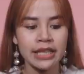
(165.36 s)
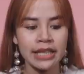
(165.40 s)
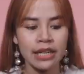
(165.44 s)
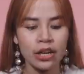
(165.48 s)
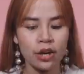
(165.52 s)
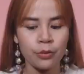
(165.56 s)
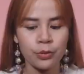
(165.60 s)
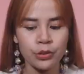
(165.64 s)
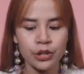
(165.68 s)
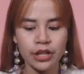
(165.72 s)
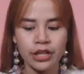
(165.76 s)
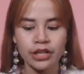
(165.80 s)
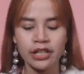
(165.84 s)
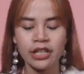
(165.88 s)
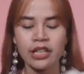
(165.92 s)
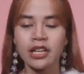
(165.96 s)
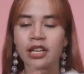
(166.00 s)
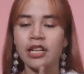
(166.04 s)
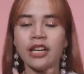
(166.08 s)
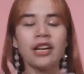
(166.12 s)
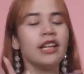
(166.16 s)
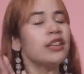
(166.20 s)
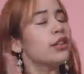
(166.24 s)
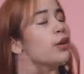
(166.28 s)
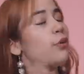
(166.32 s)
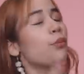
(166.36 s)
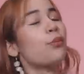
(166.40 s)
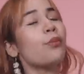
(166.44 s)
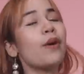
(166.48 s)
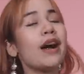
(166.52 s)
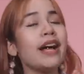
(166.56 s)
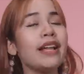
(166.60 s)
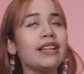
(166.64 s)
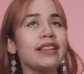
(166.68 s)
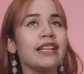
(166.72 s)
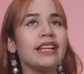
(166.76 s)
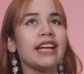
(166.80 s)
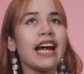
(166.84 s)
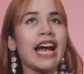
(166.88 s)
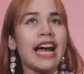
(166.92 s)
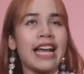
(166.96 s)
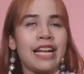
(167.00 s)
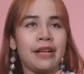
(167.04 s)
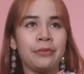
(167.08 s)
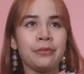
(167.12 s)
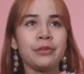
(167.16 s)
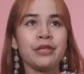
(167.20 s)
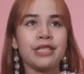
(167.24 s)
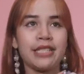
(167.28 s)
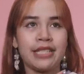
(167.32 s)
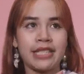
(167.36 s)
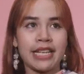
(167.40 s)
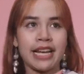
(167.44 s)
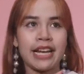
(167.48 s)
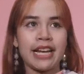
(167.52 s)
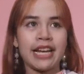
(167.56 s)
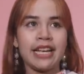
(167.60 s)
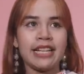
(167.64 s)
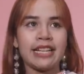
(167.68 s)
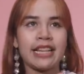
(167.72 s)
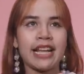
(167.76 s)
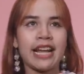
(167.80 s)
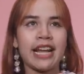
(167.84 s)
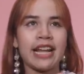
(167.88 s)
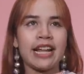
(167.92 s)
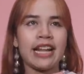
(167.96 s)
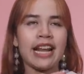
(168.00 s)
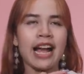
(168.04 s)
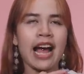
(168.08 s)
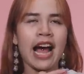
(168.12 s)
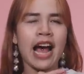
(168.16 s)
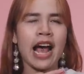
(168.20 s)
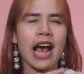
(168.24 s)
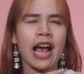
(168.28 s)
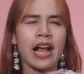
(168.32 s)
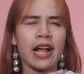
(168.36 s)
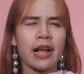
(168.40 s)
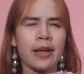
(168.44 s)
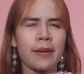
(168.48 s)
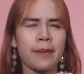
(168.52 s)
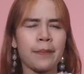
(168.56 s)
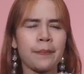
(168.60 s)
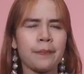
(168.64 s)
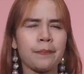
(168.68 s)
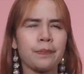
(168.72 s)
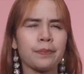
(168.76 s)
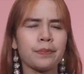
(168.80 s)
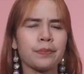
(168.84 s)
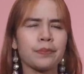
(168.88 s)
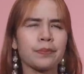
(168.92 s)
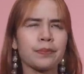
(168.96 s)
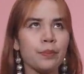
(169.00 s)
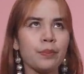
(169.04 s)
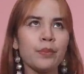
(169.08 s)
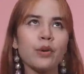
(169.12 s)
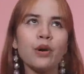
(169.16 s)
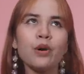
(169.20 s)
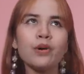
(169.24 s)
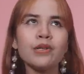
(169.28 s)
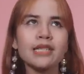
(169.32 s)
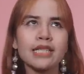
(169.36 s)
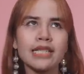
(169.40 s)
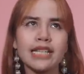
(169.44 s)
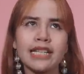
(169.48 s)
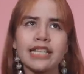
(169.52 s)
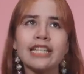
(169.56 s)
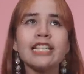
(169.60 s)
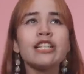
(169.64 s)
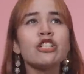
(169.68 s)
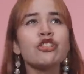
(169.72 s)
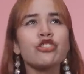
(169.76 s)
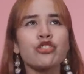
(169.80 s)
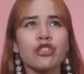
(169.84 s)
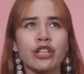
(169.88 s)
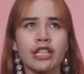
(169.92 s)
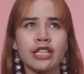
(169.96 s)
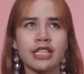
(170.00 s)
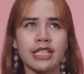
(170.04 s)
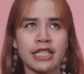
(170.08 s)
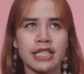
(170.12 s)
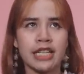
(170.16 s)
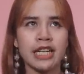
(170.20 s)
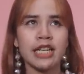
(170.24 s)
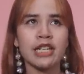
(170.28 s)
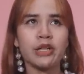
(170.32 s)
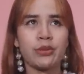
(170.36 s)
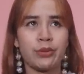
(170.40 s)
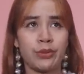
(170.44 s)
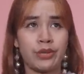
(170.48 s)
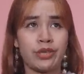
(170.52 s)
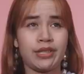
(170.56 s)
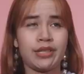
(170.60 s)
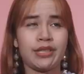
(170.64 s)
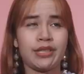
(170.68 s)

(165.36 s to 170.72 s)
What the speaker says: The second option, the one I would say that I am most interested to